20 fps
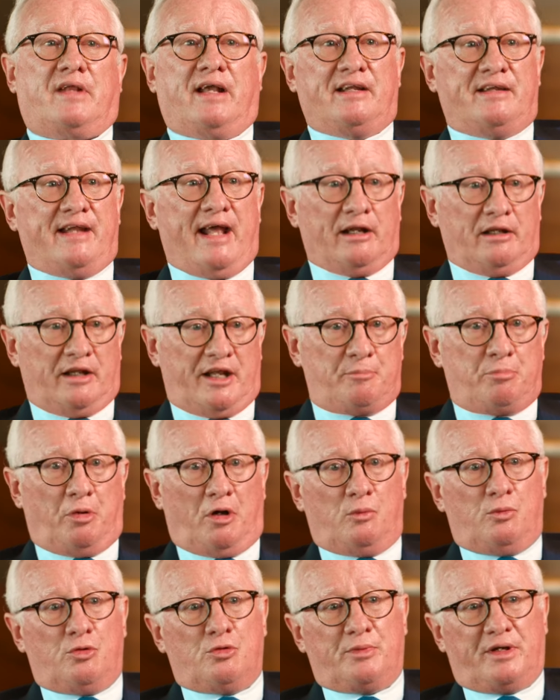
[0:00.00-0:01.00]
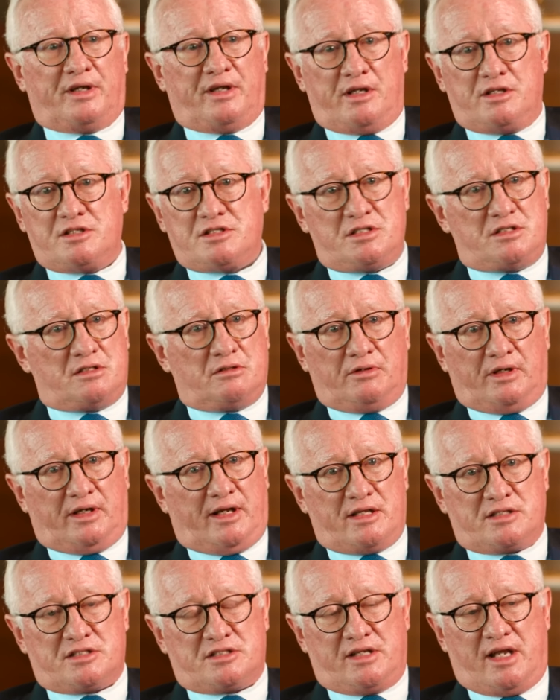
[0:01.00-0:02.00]
now led by Will McKenzie, doing
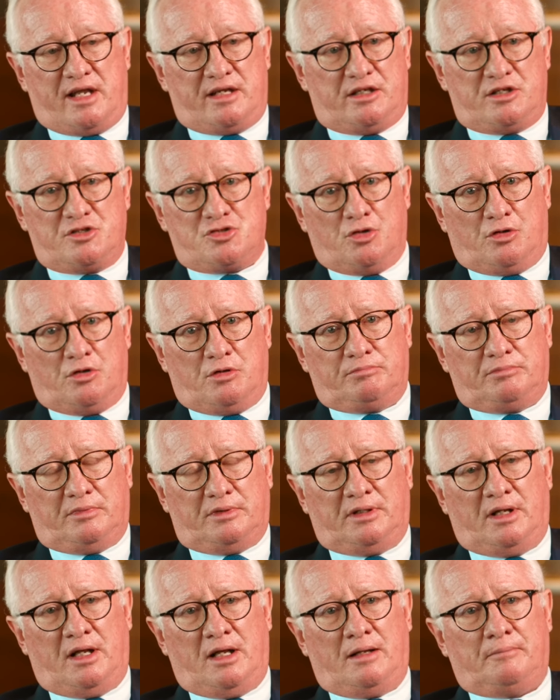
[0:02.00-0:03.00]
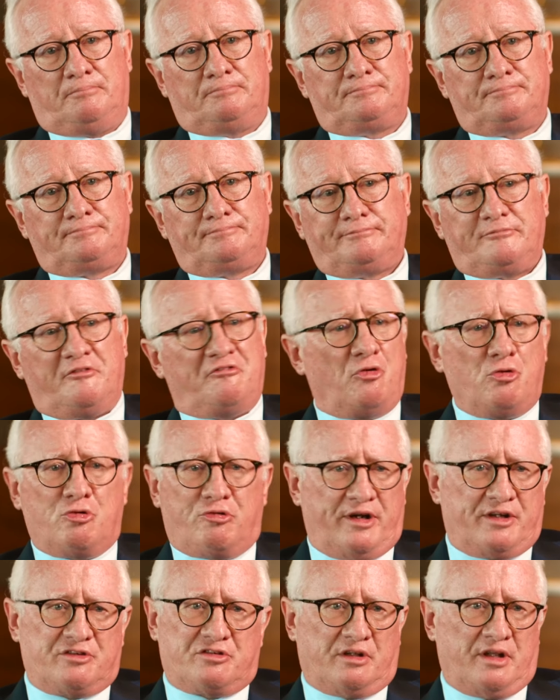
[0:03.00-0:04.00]
an outstanding job, full
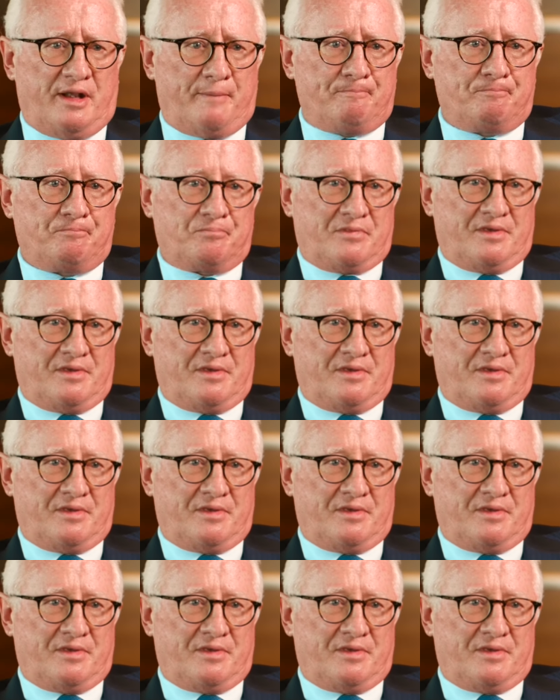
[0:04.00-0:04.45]
credit to them.